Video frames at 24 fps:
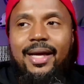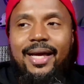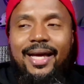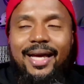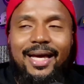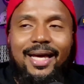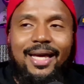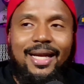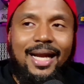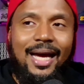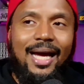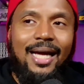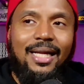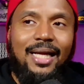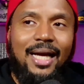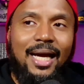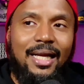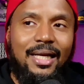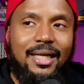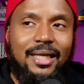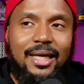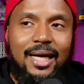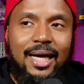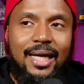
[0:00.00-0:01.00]
And I,
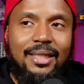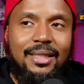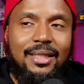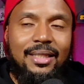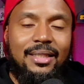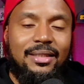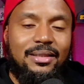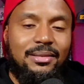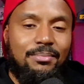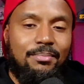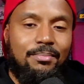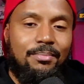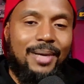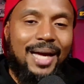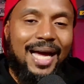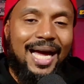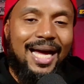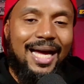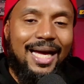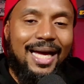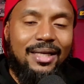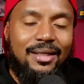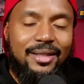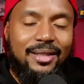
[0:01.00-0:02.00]
I, I think it's
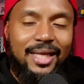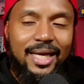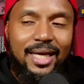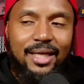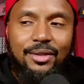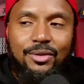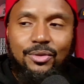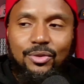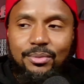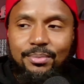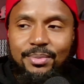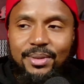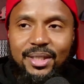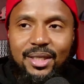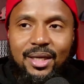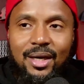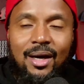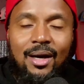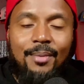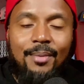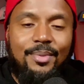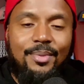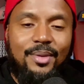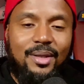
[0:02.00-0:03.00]
bad that you would be
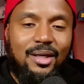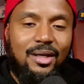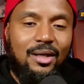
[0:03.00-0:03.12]
up